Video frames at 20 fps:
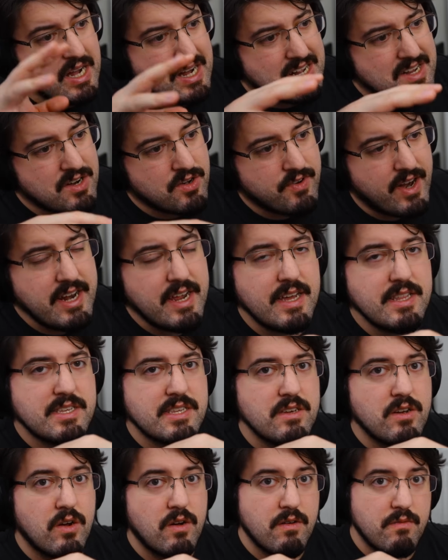Grey Knights,
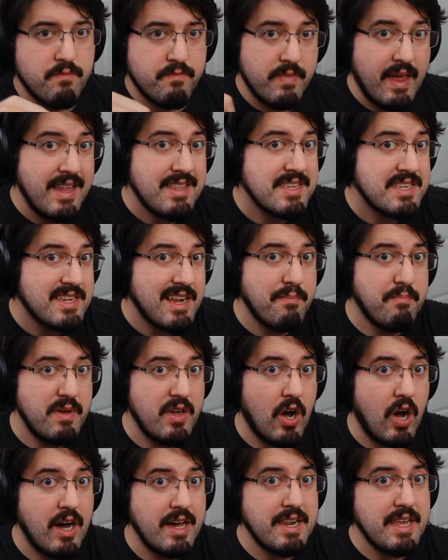that step
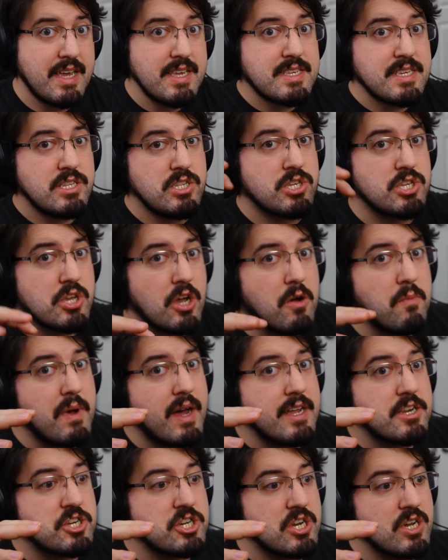beyond isn't so
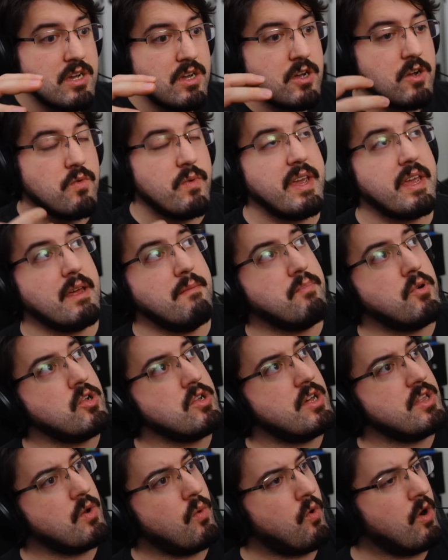much we can pull
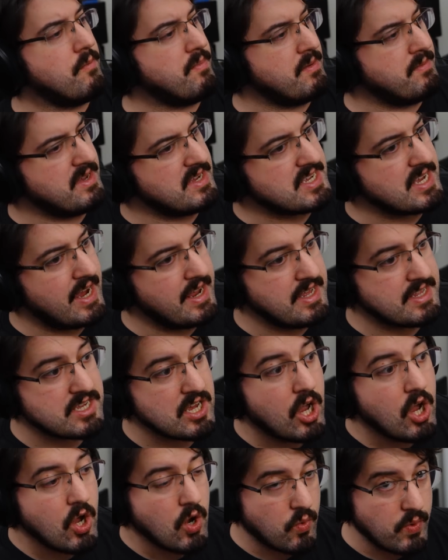on the warp and be sane. It's
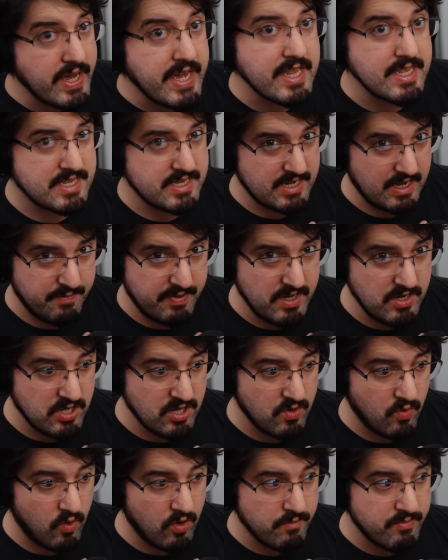we can step into
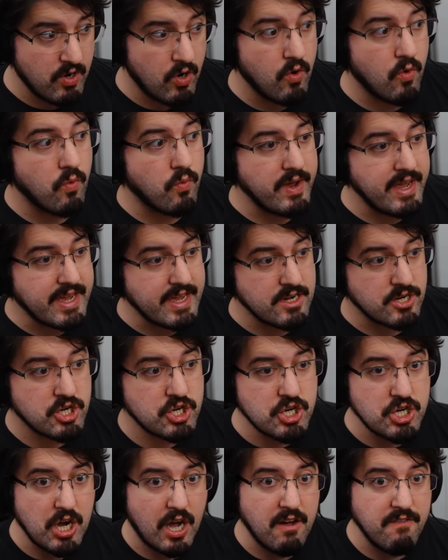the warp, we can
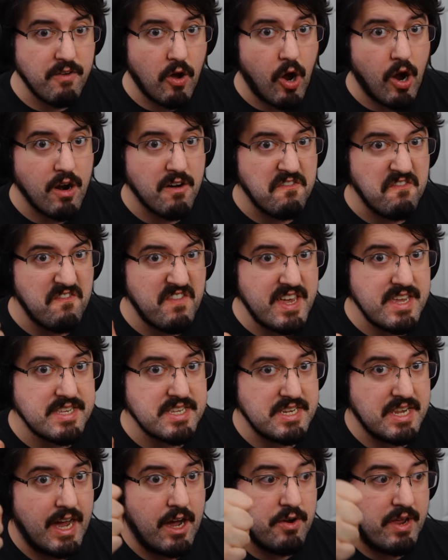shove our
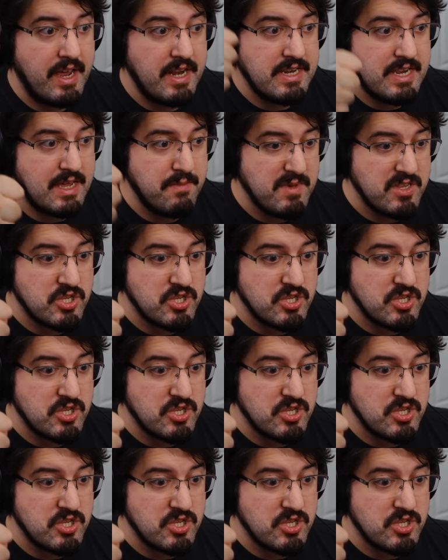fist down a demon's